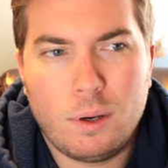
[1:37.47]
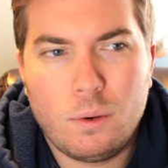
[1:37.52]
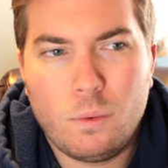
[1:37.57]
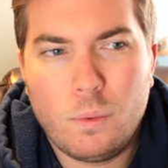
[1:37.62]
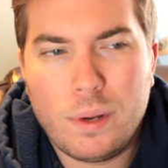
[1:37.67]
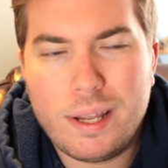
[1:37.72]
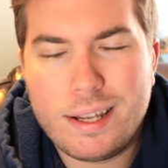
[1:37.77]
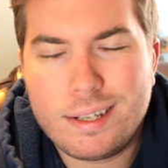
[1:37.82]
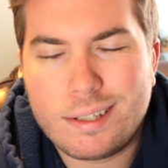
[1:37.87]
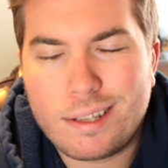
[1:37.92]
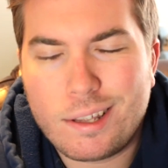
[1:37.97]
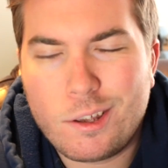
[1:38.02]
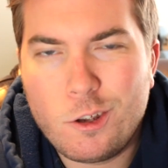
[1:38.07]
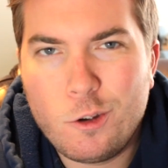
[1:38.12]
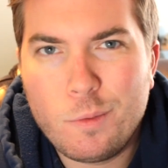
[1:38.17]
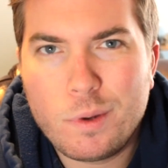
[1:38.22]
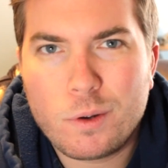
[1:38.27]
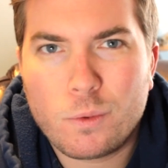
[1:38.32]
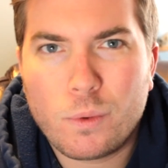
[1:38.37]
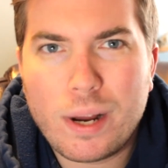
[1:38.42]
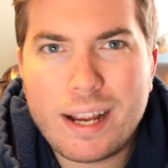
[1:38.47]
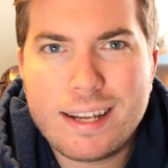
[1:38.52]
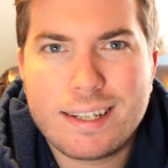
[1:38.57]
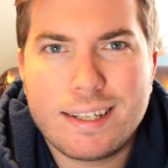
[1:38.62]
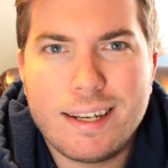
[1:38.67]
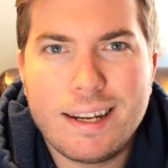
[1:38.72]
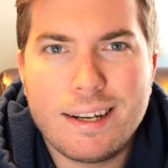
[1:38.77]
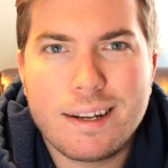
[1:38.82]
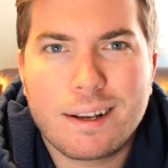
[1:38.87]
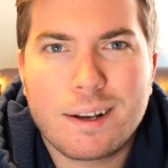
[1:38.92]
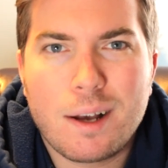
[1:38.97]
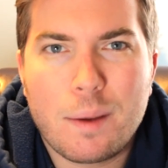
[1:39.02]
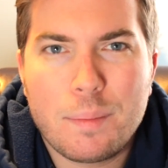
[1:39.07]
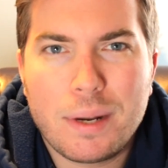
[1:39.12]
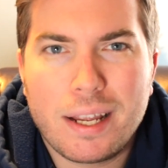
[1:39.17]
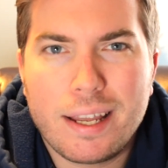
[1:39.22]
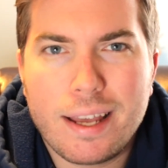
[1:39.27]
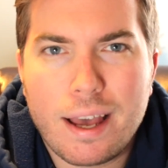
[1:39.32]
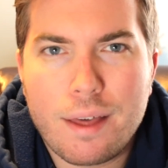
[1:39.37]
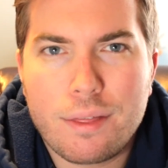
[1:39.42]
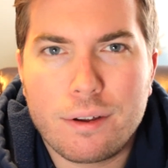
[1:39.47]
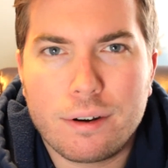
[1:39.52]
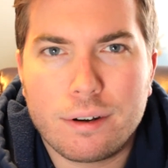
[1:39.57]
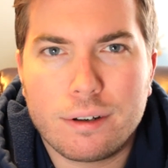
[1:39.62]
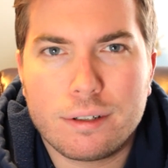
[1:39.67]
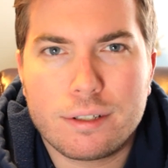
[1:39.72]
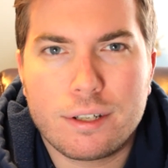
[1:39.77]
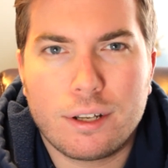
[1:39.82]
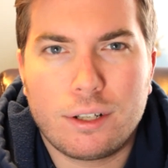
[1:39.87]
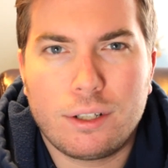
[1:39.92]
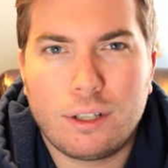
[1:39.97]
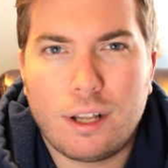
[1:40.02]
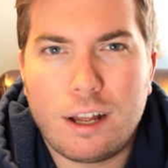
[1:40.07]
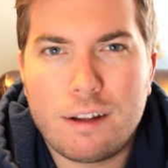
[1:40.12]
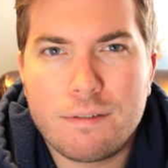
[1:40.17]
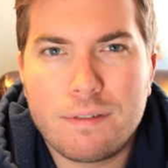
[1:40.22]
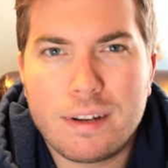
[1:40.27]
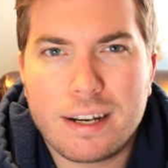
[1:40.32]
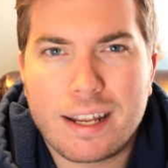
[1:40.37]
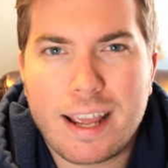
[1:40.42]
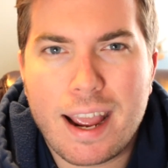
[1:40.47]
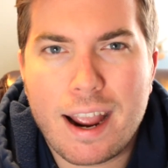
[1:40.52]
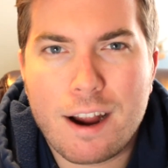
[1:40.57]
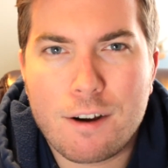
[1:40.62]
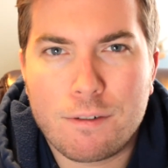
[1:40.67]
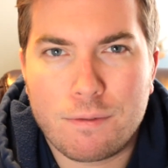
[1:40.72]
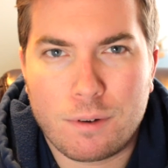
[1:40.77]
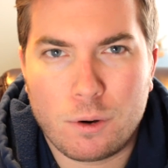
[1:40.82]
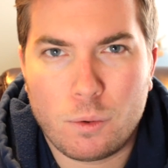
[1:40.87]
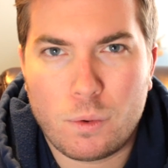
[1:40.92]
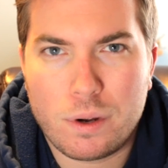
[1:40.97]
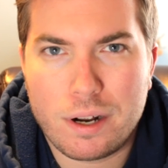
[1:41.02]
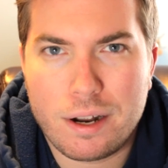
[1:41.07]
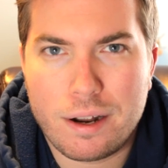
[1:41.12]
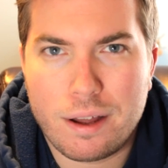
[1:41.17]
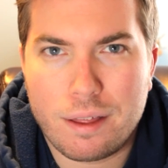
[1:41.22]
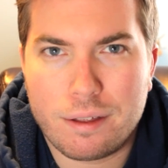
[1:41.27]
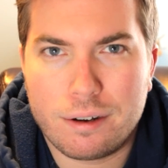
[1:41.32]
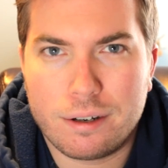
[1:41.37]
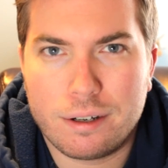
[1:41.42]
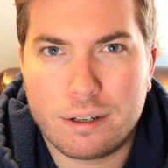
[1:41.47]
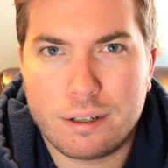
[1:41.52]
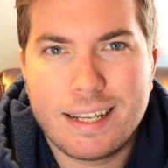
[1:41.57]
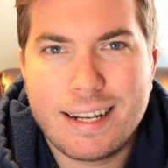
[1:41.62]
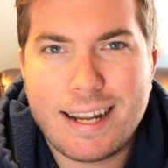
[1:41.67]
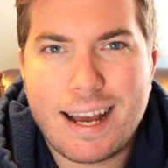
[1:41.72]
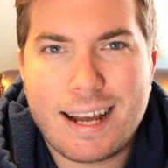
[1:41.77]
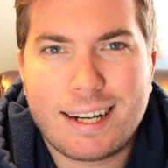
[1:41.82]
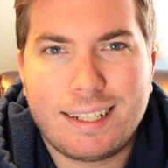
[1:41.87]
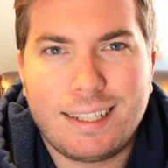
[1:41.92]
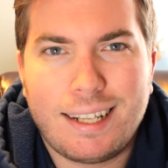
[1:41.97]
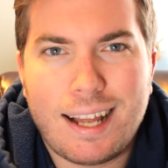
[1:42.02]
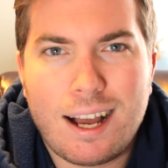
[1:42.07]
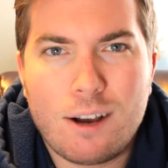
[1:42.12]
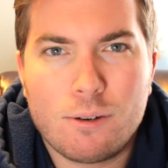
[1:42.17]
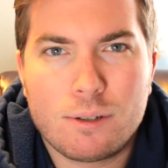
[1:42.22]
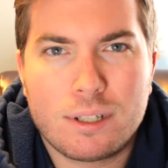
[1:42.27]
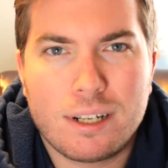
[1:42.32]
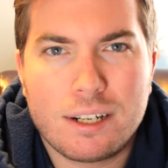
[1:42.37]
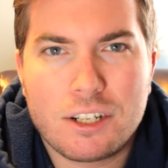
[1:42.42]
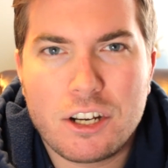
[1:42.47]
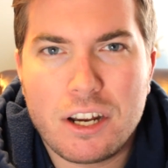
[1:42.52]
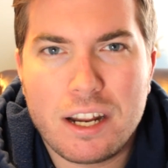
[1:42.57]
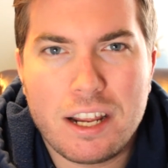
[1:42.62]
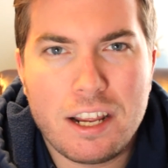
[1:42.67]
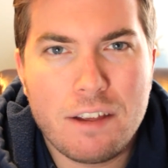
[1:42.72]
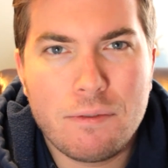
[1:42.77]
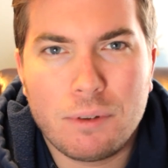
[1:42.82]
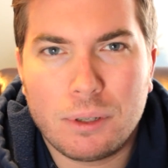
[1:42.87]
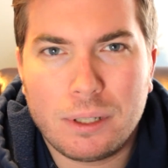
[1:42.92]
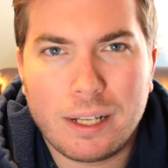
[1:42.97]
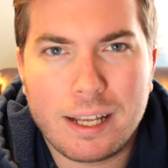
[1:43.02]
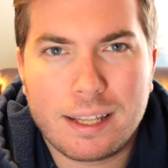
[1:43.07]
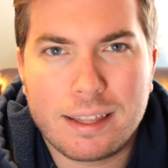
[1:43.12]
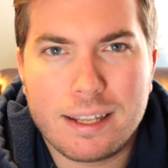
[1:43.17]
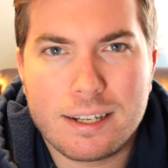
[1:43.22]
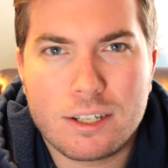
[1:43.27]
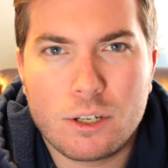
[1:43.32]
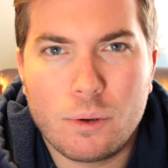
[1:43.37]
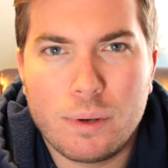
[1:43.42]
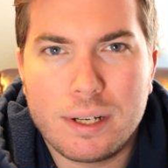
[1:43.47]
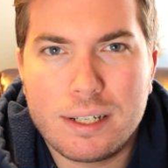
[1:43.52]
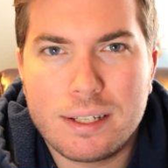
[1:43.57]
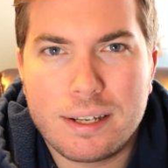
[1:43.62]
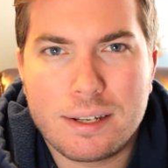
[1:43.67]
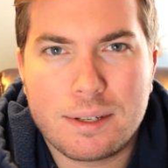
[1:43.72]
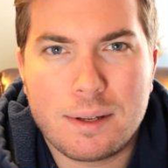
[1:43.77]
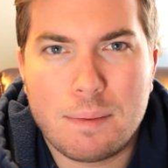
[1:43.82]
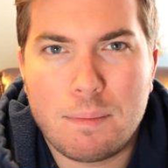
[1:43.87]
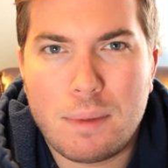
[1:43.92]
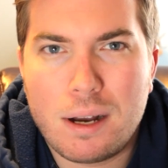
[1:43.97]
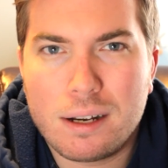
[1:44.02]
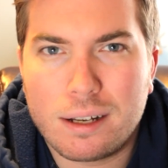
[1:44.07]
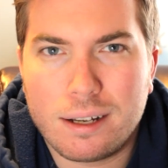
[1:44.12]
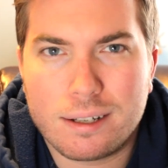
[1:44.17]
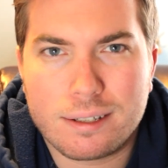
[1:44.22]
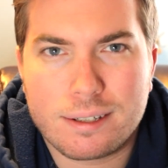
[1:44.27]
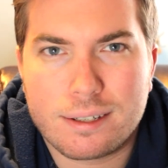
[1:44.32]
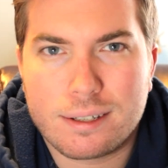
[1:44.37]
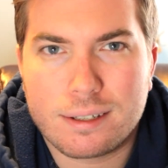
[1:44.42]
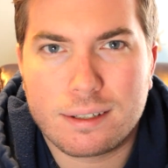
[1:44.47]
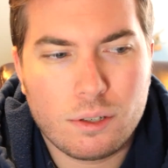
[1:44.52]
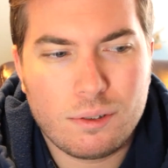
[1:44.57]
But we as the human race need to come together, to love and care for one another, to not allow such an evil like this to exist among us.